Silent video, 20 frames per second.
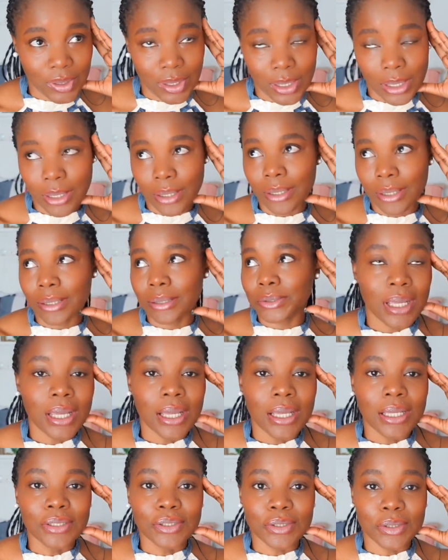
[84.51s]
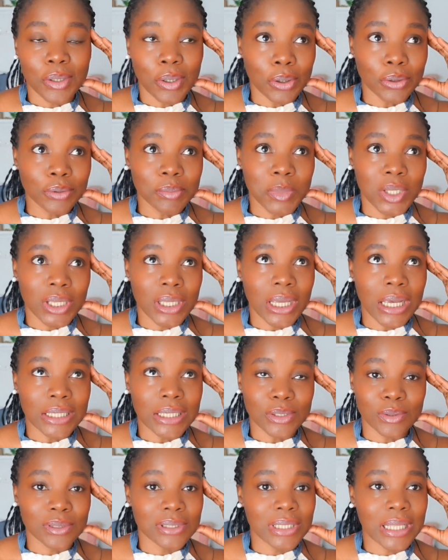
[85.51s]
Hey, she called me
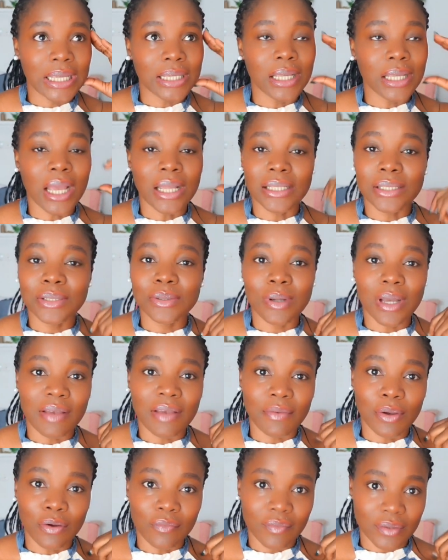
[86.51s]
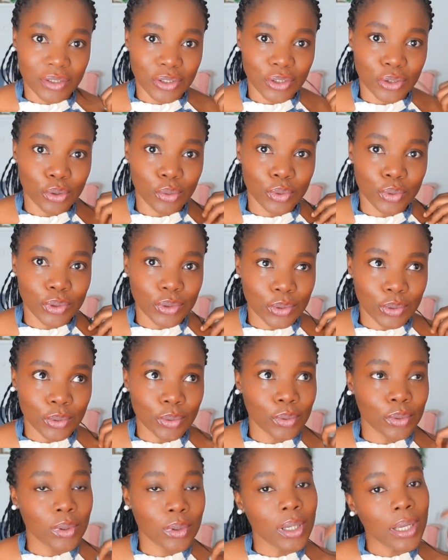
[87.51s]
and she was like, I need to have a conversation with
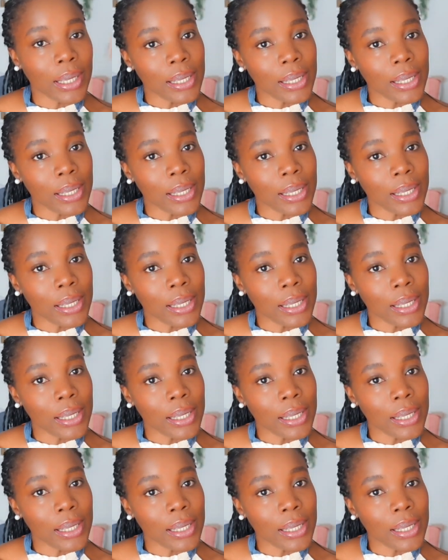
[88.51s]
you.